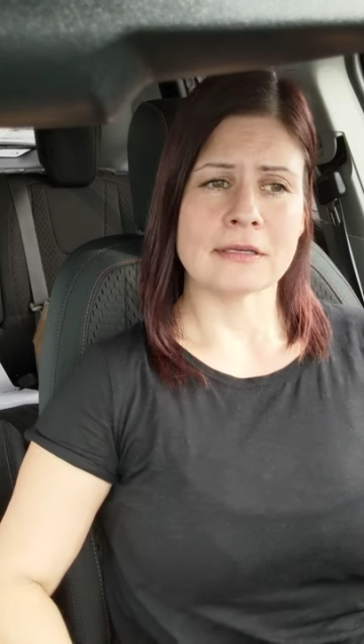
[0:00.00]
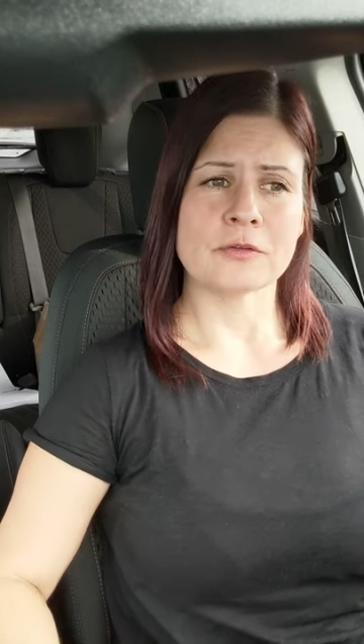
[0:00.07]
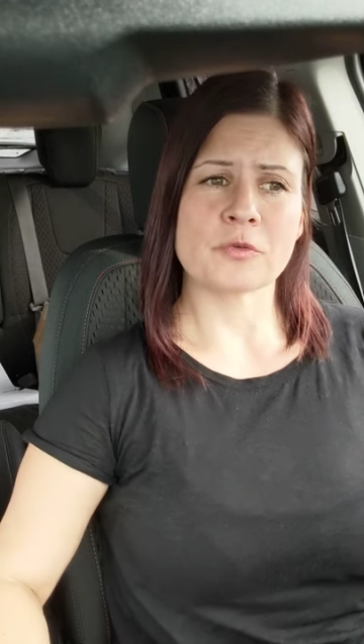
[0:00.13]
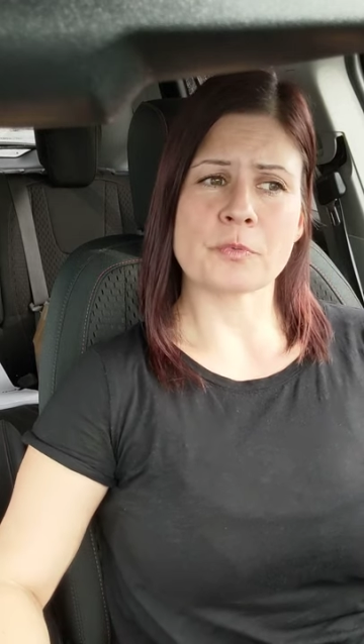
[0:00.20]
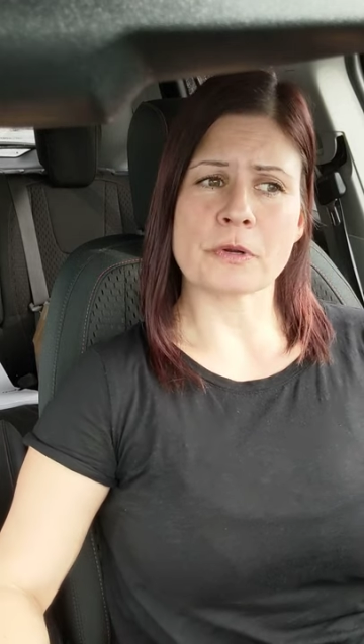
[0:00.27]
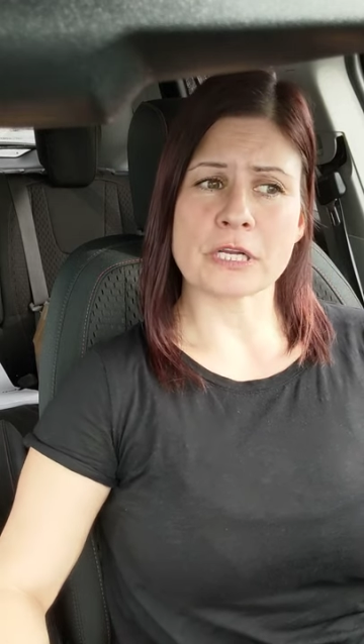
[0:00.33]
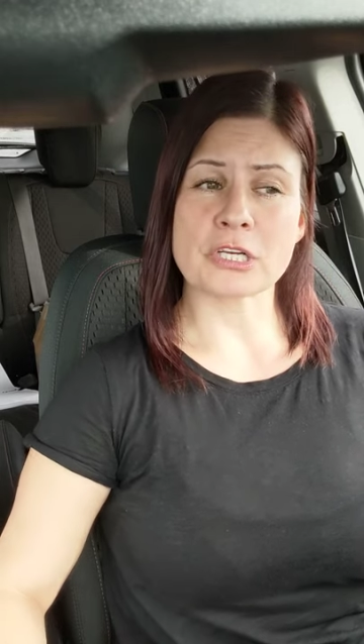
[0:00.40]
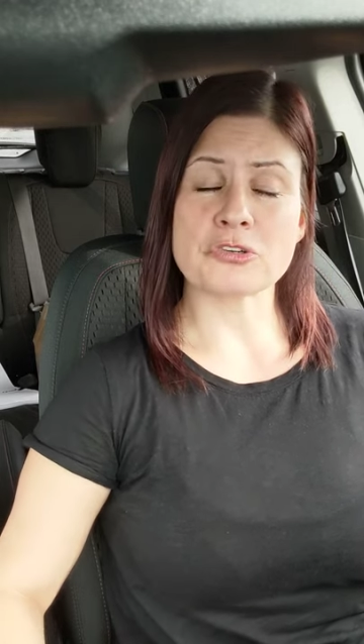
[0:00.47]
It's
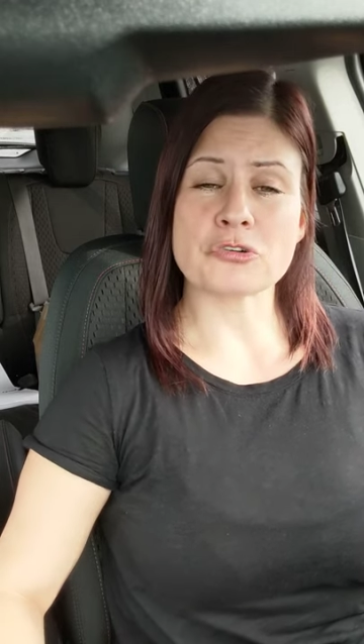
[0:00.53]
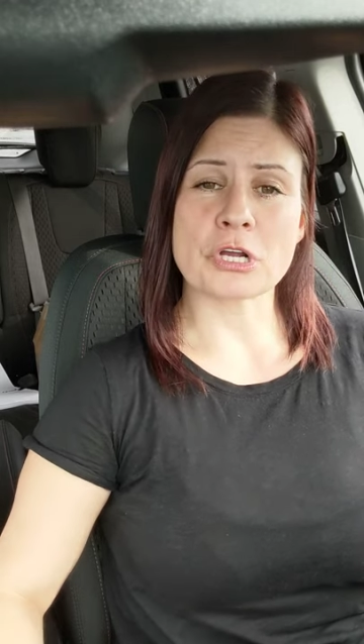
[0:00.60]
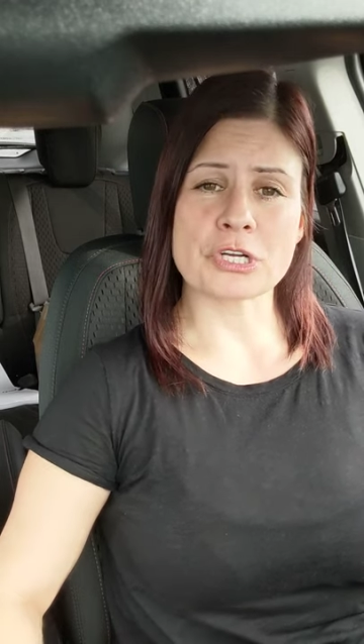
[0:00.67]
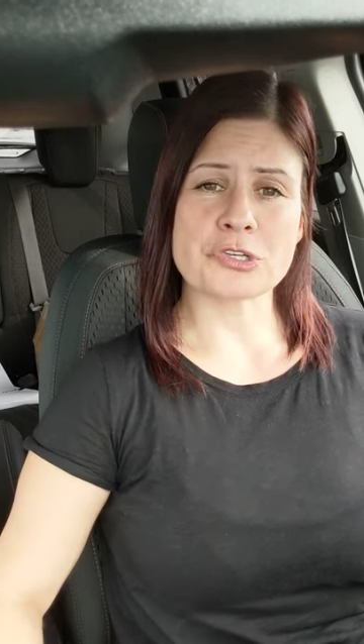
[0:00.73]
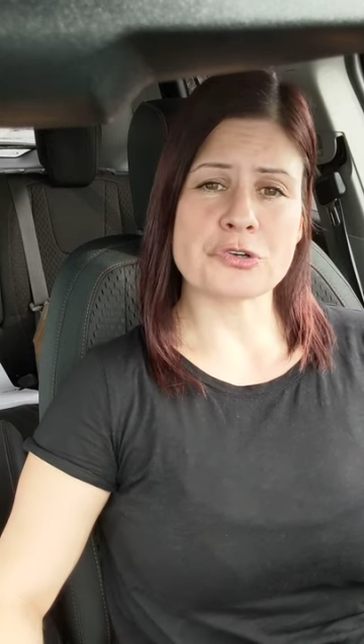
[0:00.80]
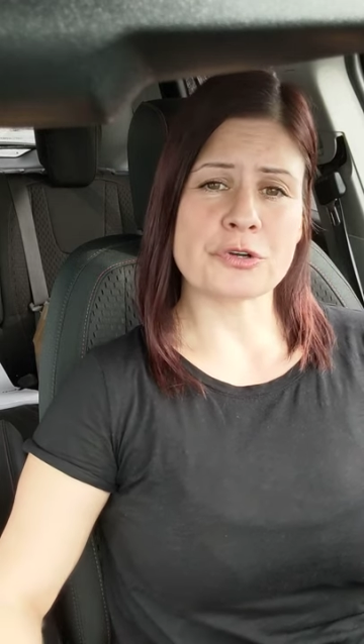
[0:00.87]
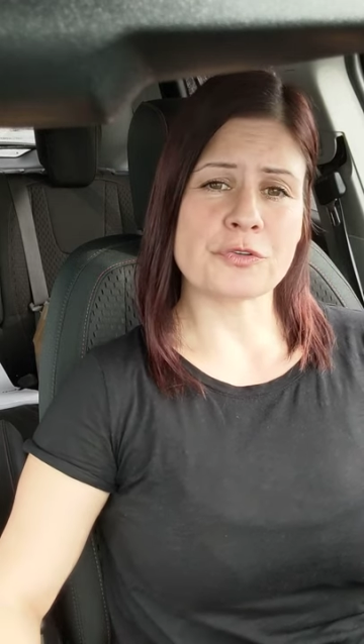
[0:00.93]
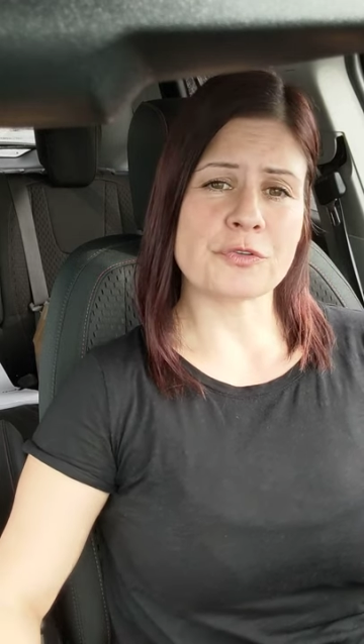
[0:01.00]
pretty
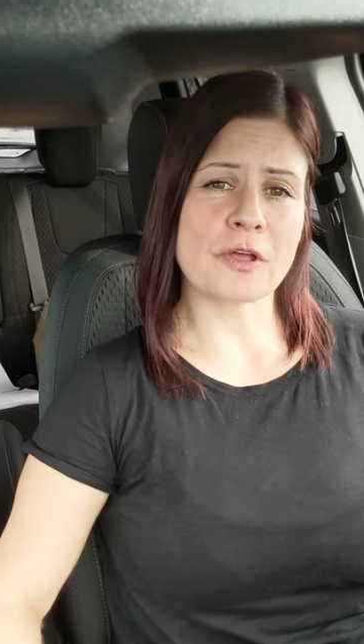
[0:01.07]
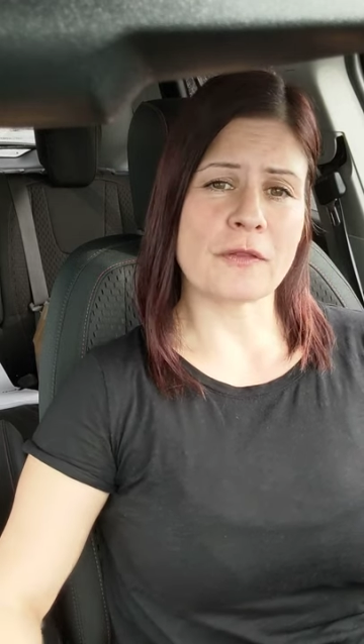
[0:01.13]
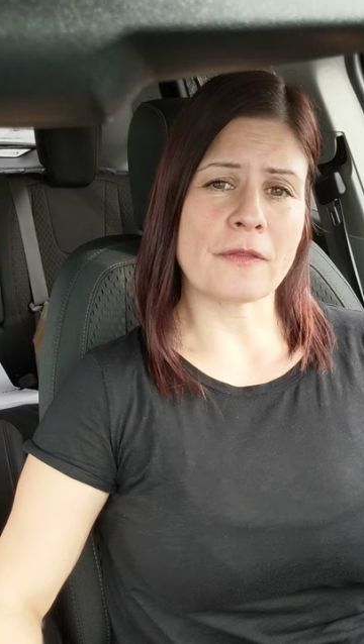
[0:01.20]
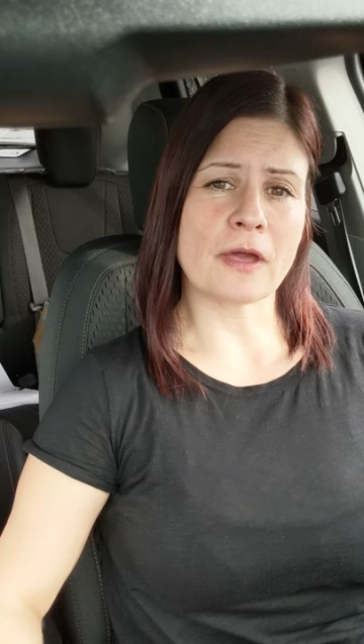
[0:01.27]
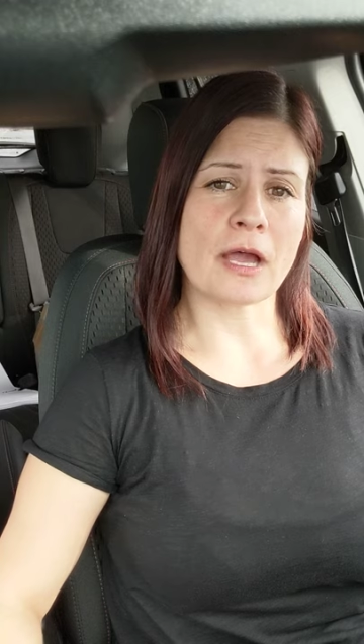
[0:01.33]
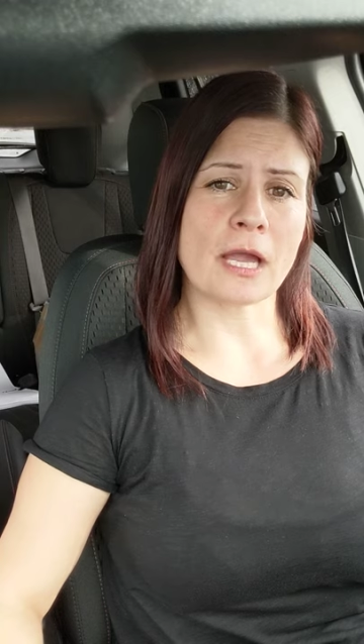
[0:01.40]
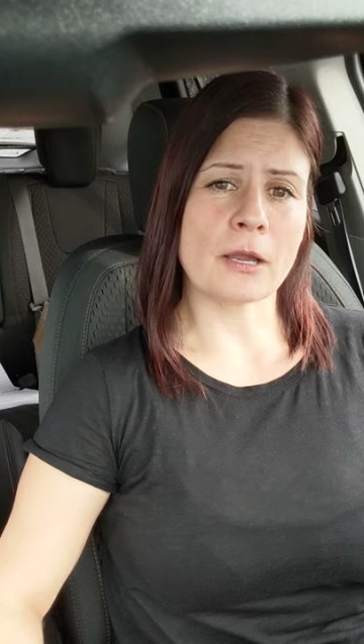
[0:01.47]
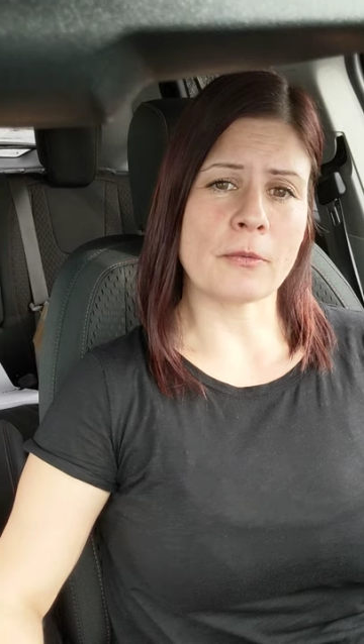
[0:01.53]
treacherous on
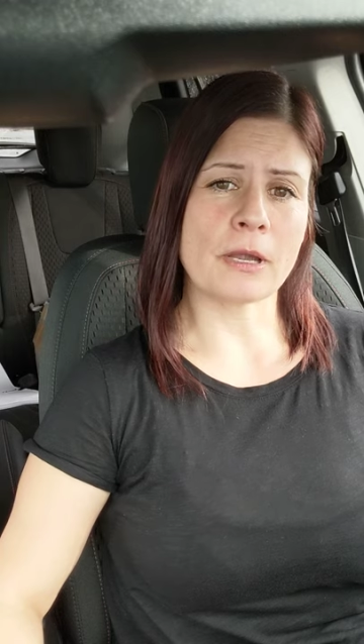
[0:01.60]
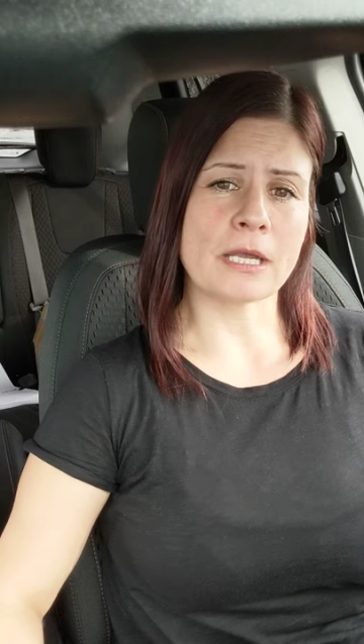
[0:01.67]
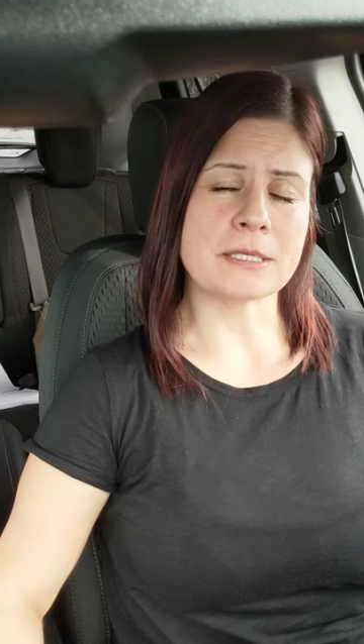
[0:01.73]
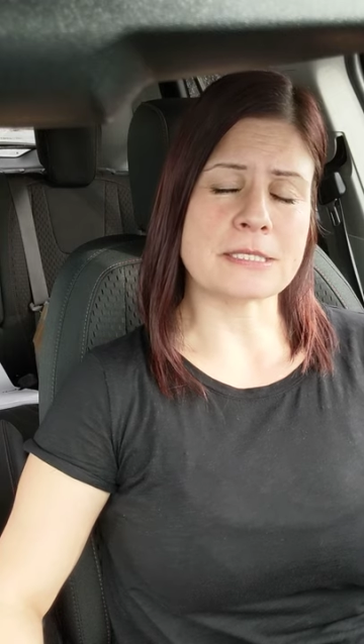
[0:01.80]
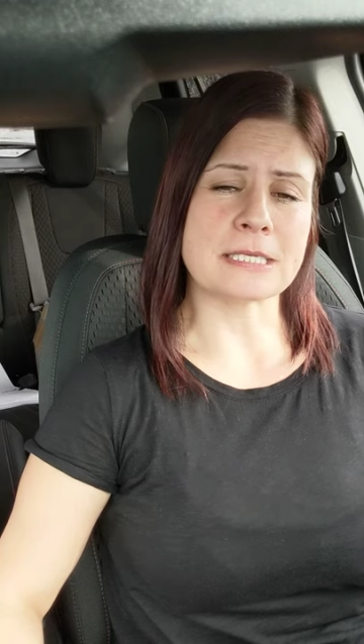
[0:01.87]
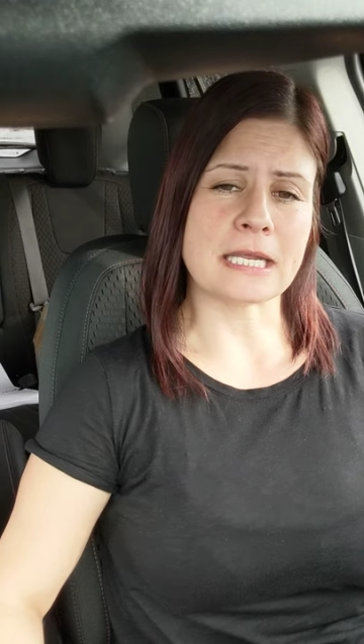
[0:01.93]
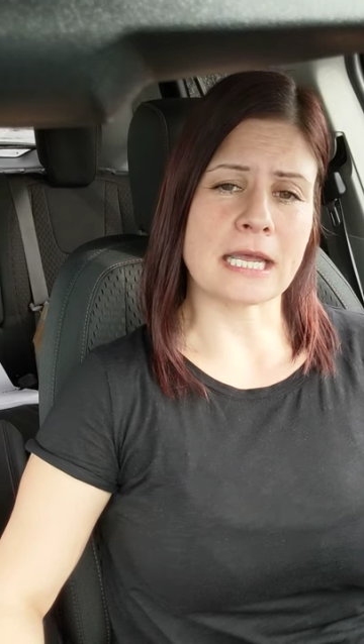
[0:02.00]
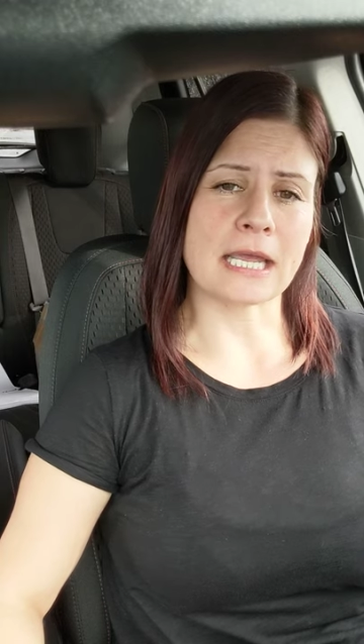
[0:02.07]
the highway
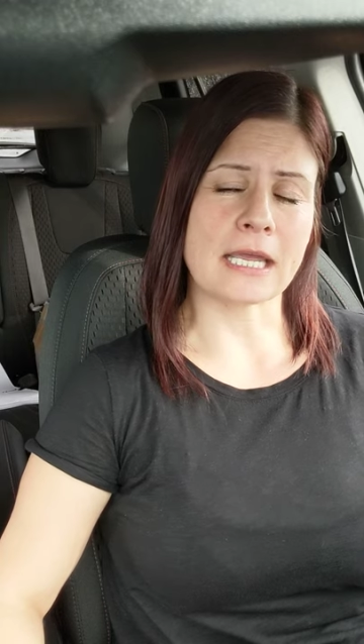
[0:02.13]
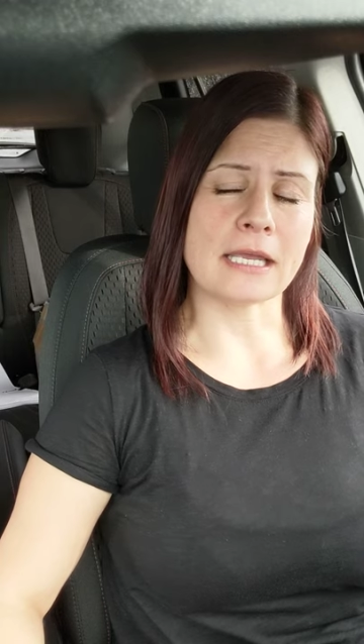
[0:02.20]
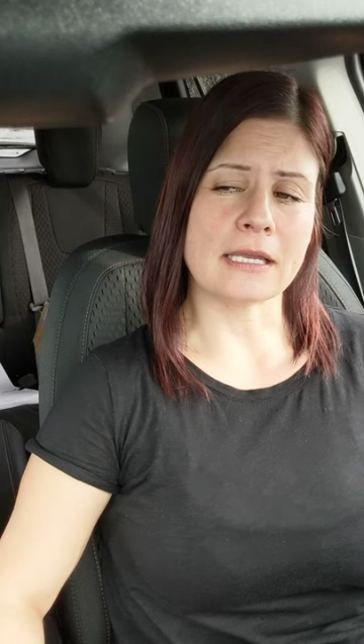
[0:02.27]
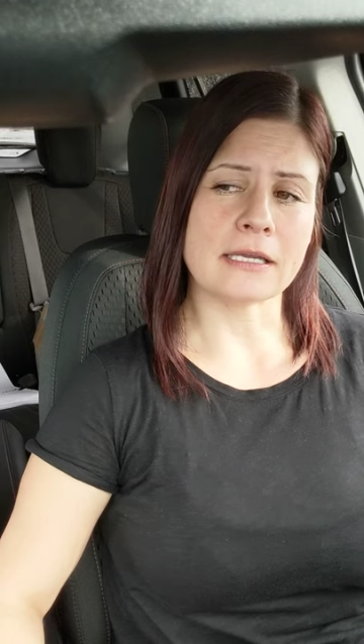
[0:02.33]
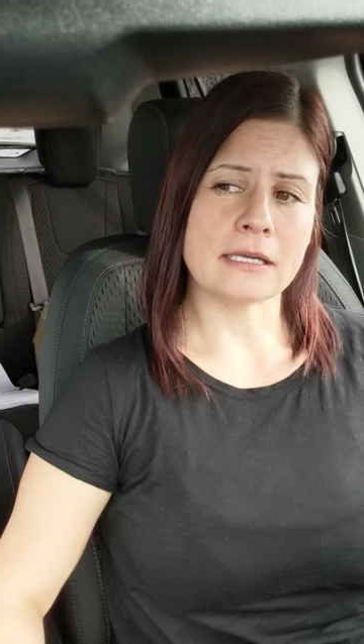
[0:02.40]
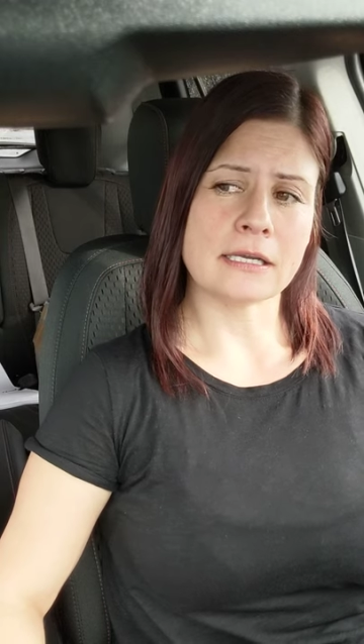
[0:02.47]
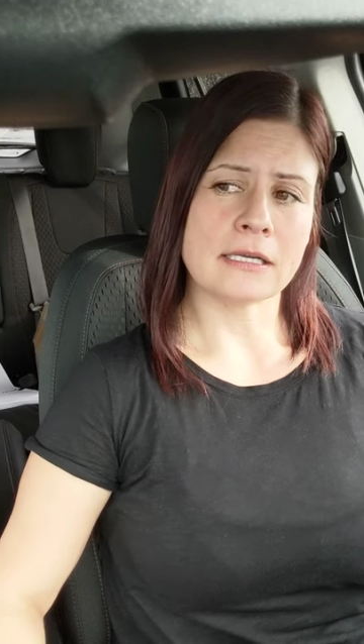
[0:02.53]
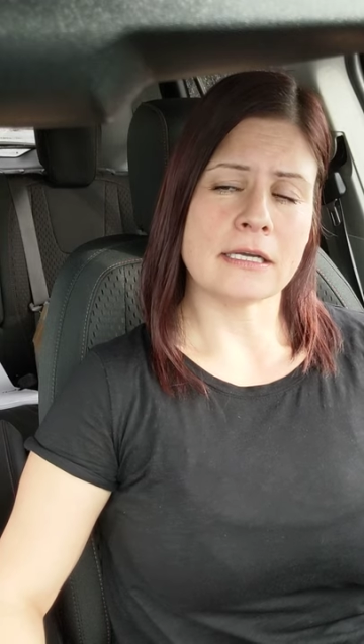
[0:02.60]
today.